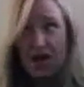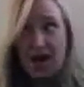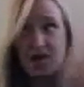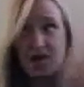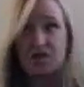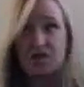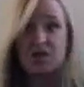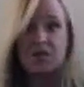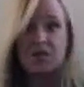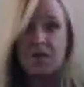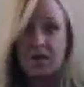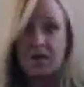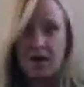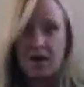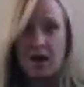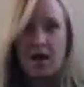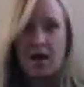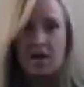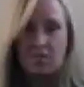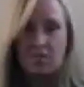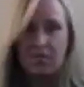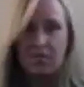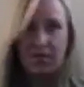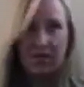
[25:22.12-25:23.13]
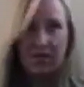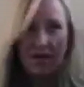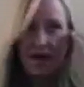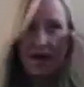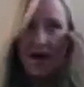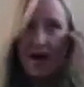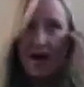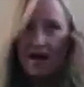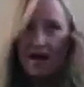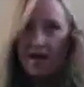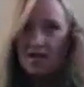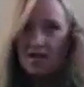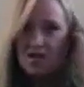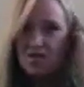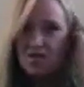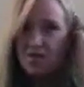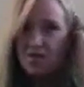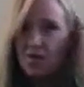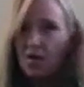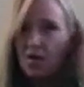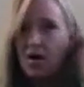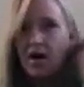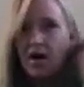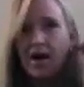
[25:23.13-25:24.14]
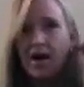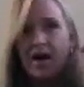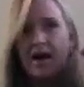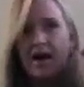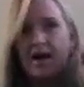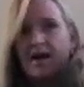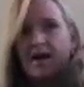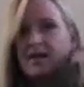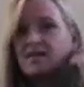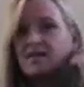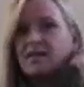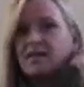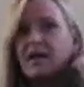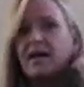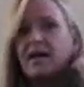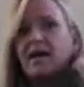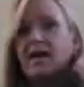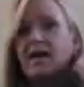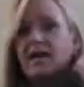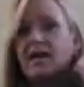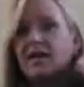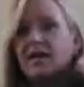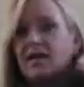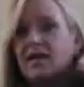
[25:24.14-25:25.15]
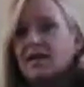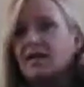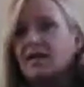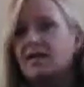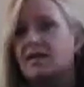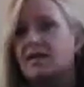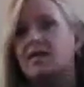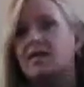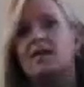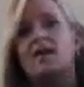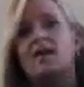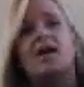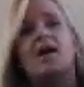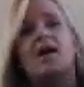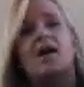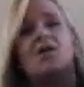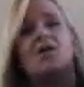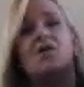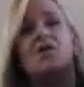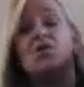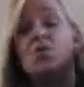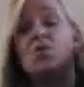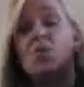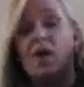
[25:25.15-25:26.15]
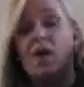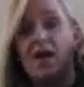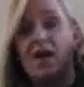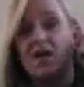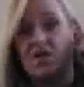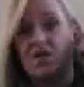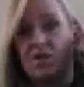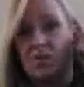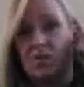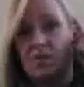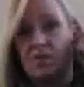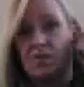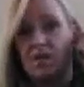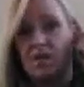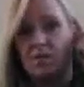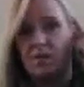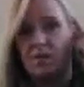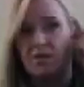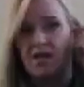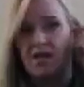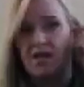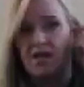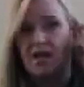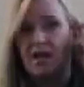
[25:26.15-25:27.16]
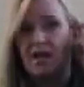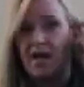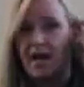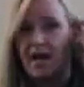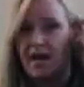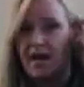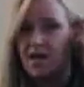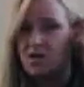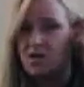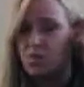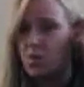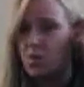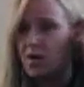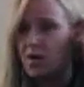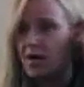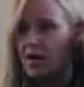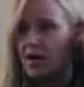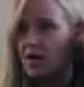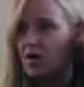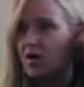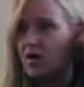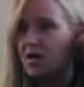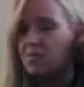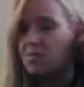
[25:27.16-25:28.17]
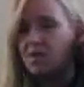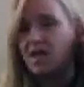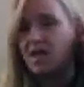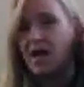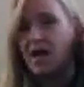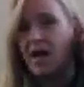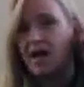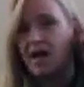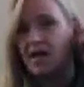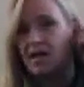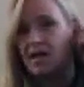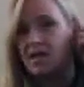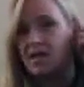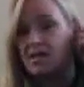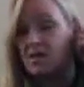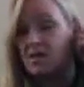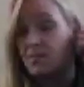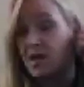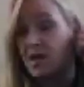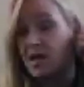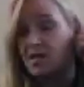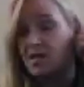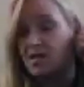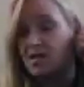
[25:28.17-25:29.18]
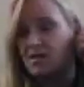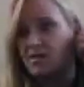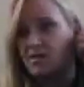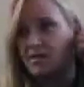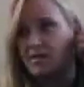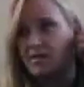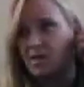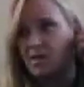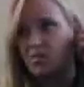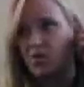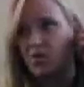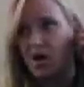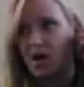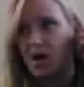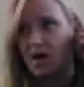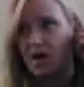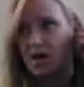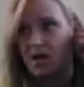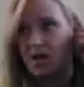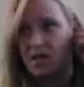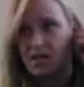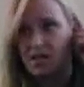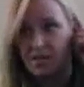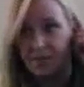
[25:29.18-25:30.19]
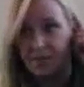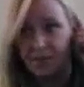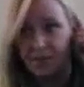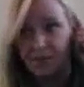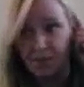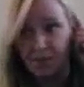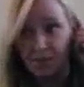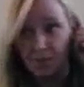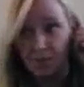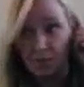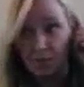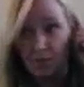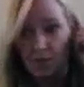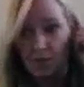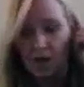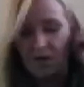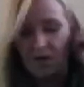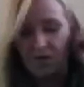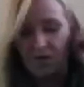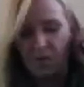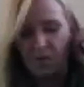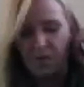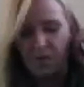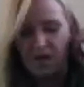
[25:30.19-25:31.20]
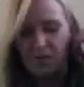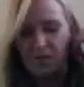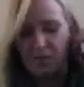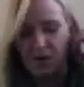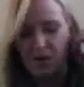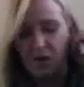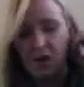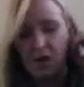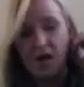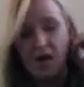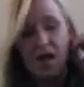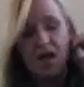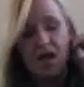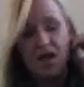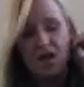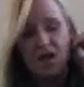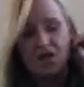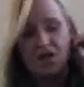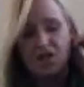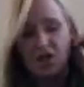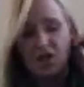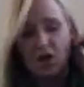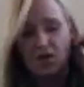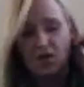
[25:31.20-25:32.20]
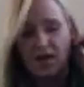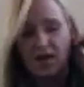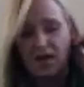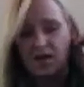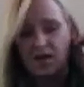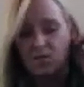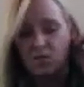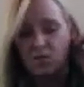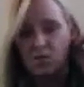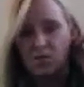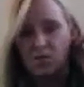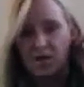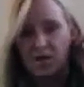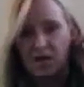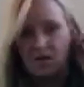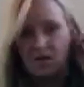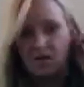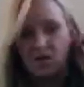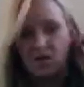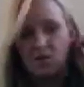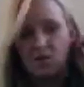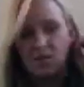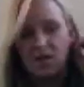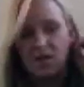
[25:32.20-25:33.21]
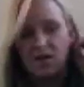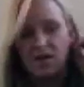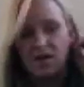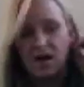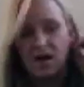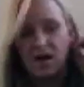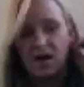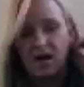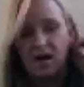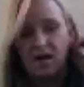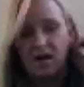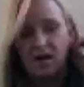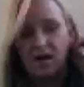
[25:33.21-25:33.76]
changing the game for that, as far as adding in new ways for people to connect. We're going to be adding in some ancillary products for people, so that it will be a little bit